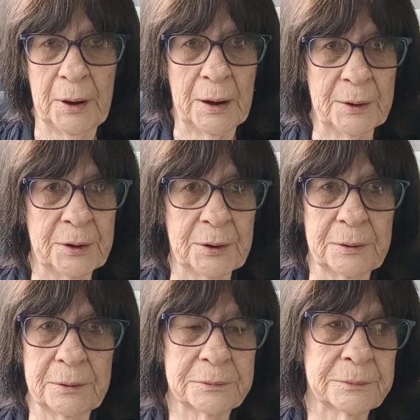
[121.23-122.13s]
I didn't,
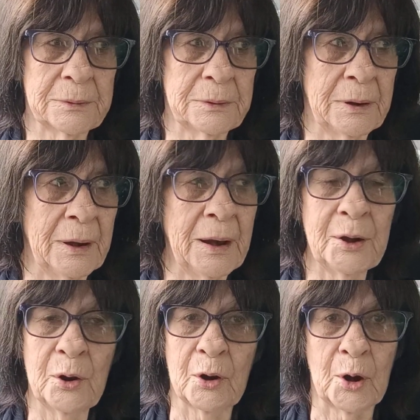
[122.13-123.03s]
and I
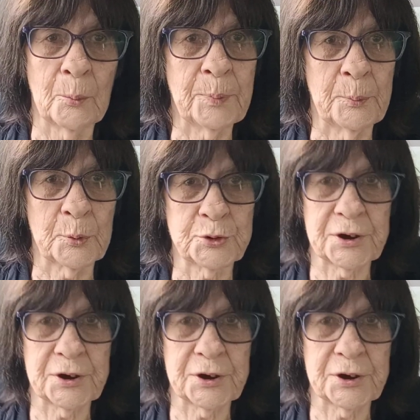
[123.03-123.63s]
know a lot of people would say,